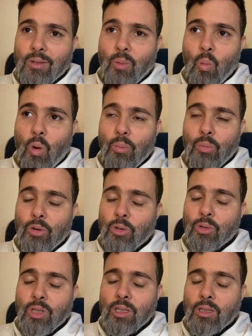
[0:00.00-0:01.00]
what
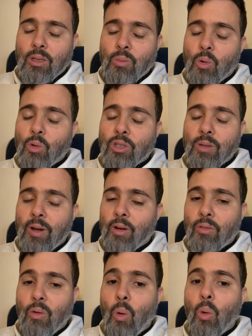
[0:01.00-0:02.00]
produces the most amount
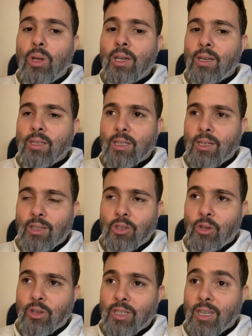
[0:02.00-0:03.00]
of holiness in us,
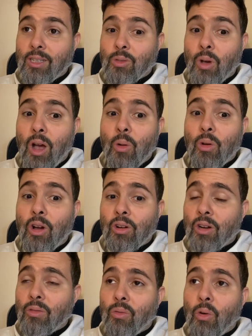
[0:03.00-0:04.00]
you could say, is how God
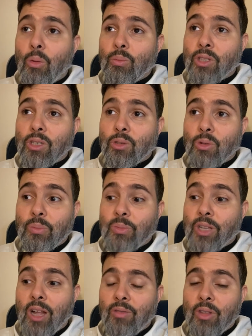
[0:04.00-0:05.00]
conforms us to
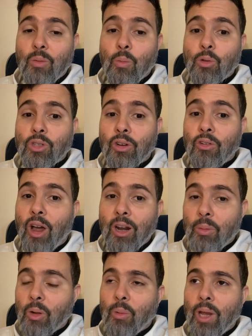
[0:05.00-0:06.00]
himself in the most
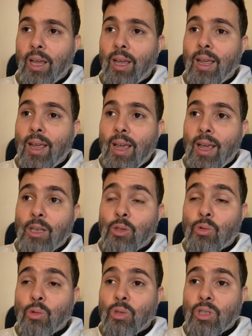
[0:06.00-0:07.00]
incredible way, is
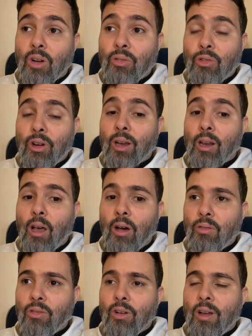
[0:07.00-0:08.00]
through suffering
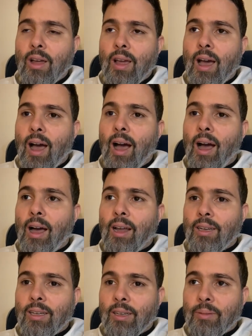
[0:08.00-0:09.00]
love.
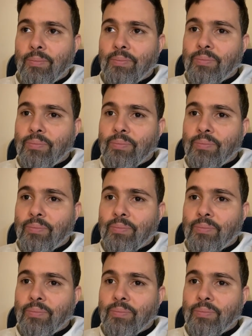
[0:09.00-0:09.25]
And